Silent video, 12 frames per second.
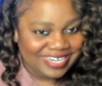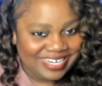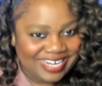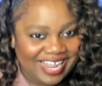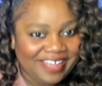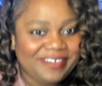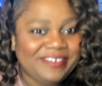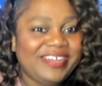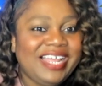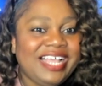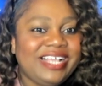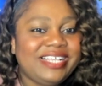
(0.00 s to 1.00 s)
it now.
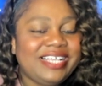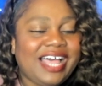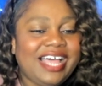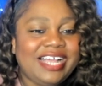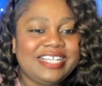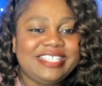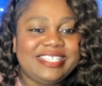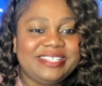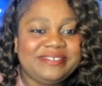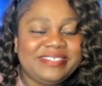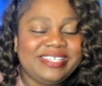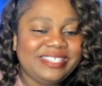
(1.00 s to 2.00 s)

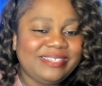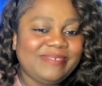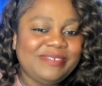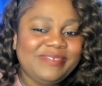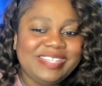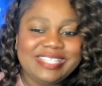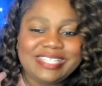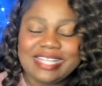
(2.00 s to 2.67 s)
So this one was